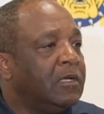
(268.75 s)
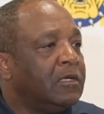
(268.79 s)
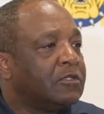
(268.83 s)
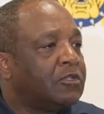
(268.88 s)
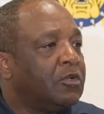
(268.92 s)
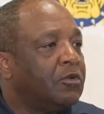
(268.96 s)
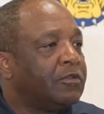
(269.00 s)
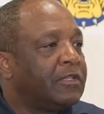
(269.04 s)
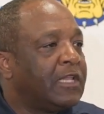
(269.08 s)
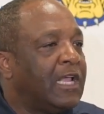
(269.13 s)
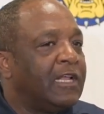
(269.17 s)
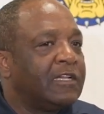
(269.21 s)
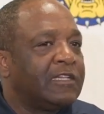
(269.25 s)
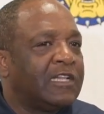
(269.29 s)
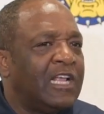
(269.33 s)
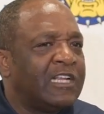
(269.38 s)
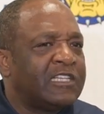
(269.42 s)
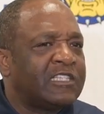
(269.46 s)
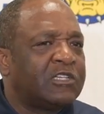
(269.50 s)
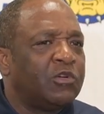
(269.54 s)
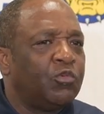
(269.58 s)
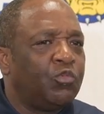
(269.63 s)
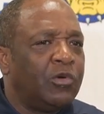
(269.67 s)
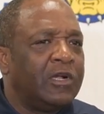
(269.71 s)
So
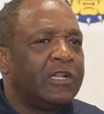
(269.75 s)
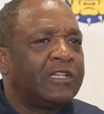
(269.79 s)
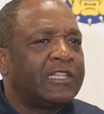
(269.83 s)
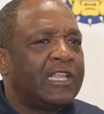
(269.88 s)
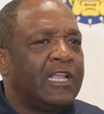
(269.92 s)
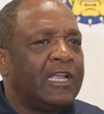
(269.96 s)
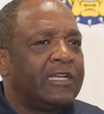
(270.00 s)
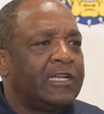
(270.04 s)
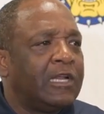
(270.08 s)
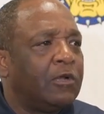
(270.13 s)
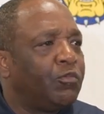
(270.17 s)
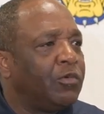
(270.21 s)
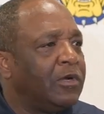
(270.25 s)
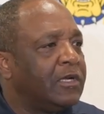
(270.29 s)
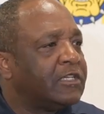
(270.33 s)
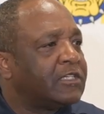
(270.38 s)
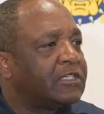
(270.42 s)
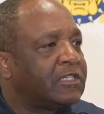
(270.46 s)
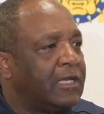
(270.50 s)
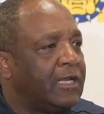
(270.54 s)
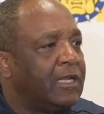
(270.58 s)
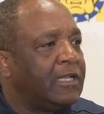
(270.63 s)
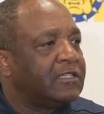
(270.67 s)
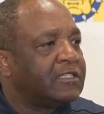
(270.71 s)
that's the one thing that really
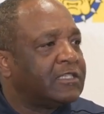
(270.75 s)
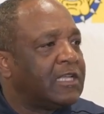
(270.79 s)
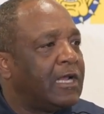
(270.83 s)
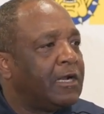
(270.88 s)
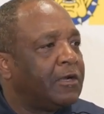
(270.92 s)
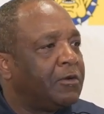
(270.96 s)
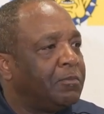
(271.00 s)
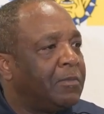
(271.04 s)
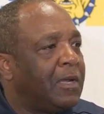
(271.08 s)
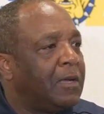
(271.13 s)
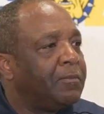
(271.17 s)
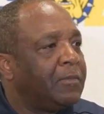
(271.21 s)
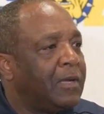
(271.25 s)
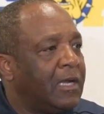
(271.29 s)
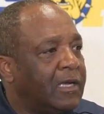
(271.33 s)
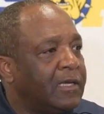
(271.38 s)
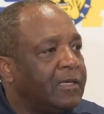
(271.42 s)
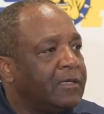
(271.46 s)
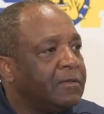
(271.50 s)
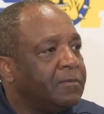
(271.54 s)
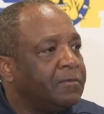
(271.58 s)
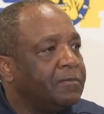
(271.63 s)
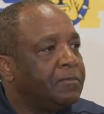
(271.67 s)
stands out in my mind.